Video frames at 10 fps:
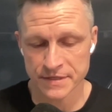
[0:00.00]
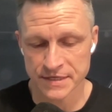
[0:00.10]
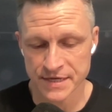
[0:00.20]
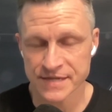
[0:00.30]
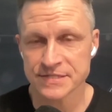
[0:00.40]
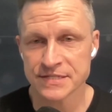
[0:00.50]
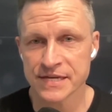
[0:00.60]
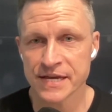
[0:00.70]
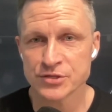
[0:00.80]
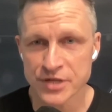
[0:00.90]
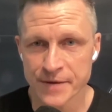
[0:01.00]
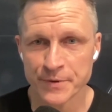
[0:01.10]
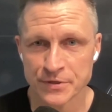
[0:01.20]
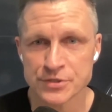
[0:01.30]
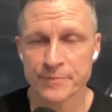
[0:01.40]
and then the NCAA
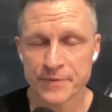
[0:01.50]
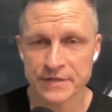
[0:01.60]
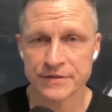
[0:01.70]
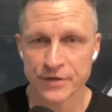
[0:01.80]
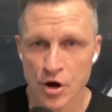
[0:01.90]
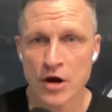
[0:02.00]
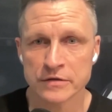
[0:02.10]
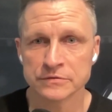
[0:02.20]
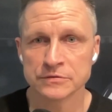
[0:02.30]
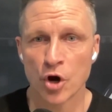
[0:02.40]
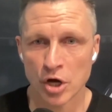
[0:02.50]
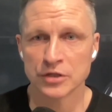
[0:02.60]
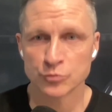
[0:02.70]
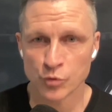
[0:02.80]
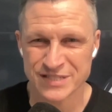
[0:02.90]
championship in the Garden,
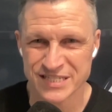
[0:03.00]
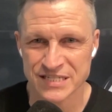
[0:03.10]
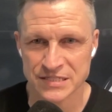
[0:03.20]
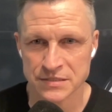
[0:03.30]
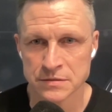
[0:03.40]
all in one season.